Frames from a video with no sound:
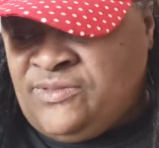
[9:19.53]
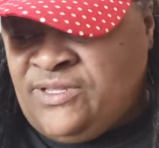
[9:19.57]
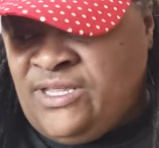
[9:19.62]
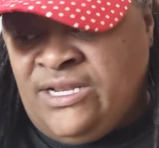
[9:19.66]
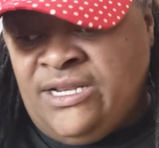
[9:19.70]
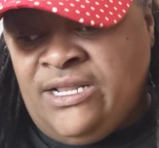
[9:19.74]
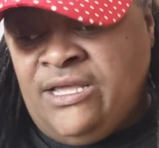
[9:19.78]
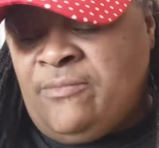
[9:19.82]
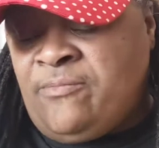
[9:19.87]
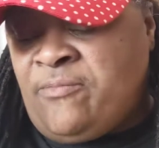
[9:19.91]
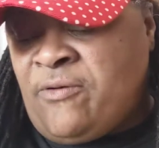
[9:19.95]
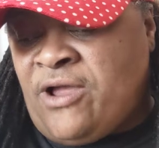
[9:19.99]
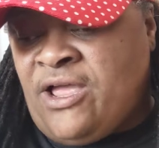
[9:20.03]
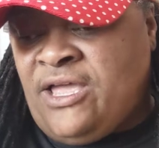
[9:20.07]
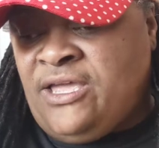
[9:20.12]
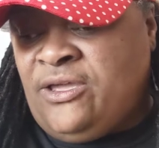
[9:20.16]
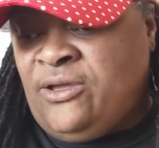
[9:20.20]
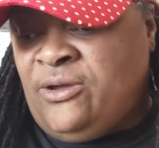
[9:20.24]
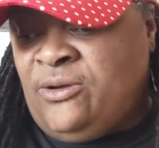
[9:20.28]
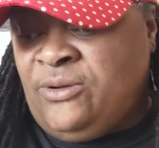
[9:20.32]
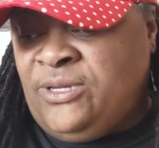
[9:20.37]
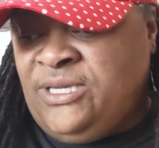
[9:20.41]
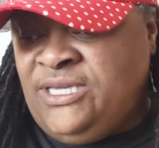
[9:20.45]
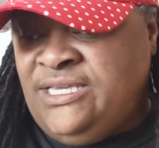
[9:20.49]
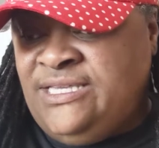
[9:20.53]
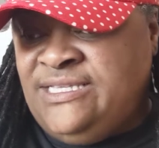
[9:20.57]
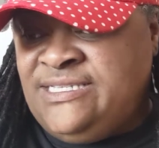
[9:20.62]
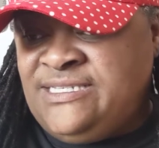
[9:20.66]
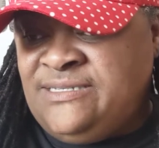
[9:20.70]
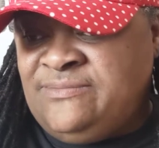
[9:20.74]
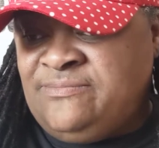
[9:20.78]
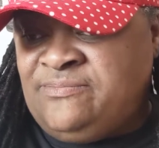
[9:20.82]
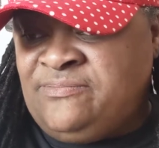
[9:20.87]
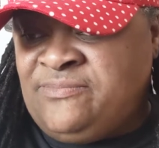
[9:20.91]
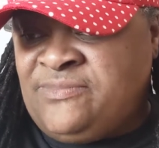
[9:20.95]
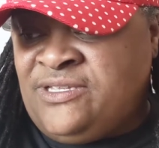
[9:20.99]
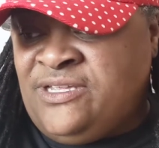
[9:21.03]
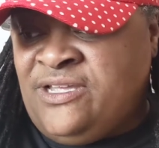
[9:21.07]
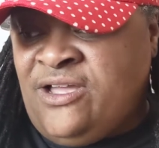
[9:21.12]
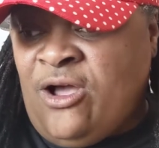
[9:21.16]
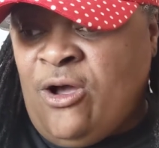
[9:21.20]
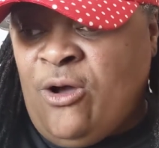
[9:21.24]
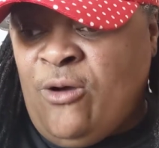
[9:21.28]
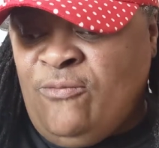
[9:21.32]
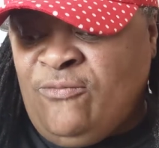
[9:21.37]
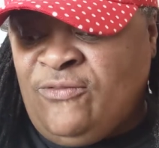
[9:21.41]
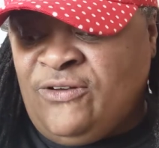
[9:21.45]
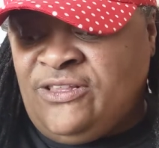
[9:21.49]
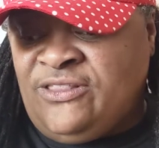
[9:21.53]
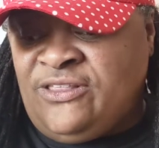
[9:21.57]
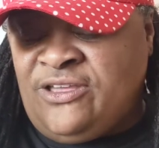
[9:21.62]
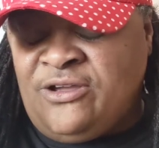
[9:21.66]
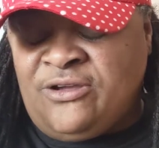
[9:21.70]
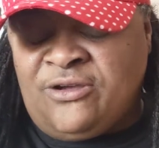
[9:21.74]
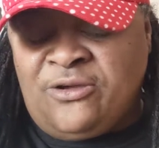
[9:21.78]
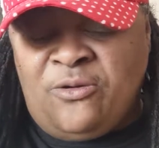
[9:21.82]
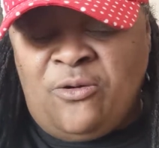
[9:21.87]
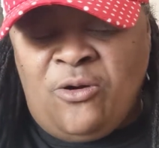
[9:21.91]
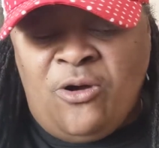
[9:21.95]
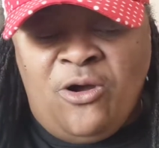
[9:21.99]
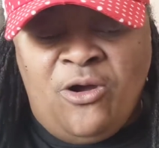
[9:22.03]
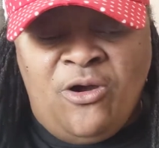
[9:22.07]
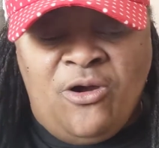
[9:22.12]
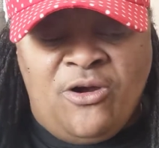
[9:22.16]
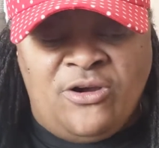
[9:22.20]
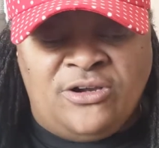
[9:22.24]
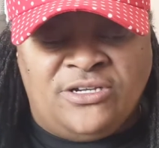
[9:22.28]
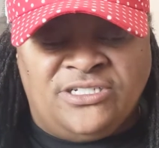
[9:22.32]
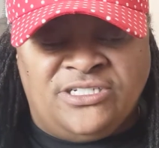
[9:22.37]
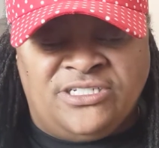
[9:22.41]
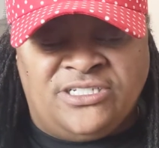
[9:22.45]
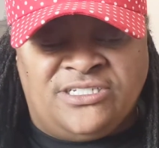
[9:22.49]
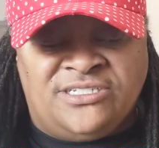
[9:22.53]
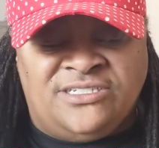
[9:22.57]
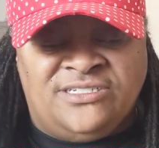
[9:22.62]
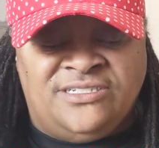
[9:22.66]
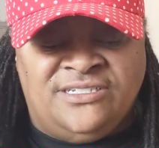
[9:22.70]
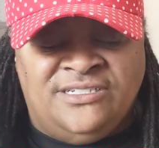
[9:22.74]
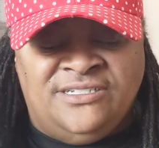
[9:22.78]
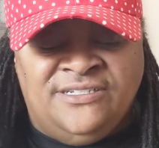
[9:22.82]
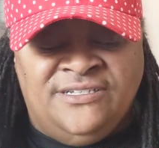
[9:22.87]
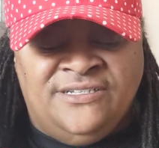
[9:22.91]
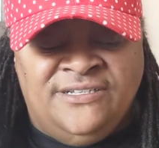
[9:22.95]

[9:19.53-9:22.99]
And they'll probably go easy. Hopefully they'll go hard, just,